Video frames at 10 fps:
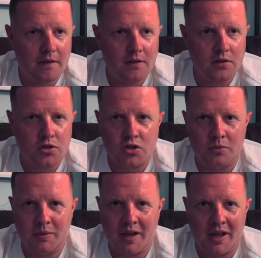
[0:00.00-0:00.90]
some
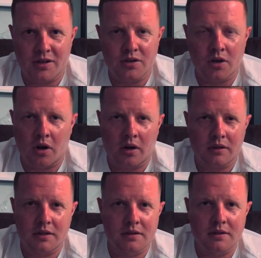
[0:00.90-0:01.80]
kid,
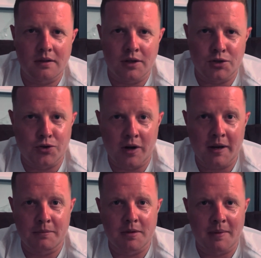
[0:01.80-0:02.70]
his dream
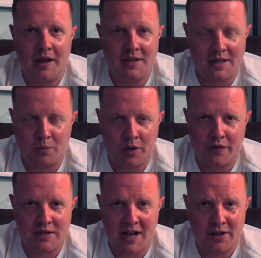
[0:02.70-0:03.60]
to me, he's like one of
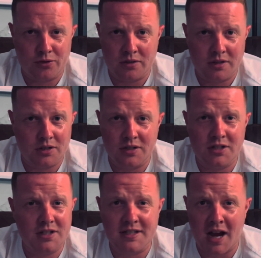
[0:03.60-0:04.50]
his idols, and just
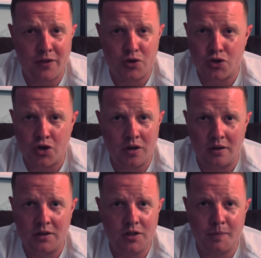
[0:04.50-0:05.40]
sign the shirt.
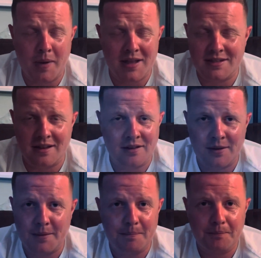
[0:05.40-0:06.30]
It's just petty.
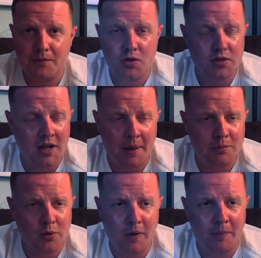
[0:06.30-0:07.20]
Just
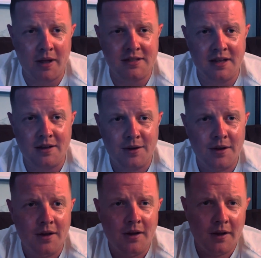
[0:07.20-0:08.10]
absolutely petty.
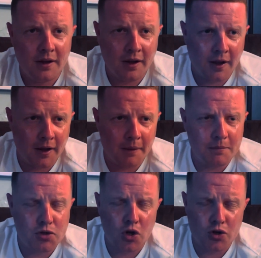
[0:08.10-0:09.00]
To
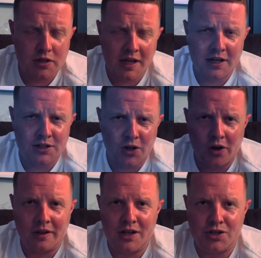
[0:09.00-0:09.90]
those saying he's not a
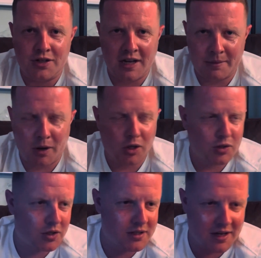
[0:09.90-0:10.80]
legend anymore just
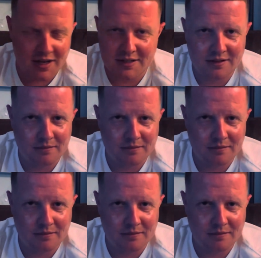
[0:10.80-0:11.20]
because of this,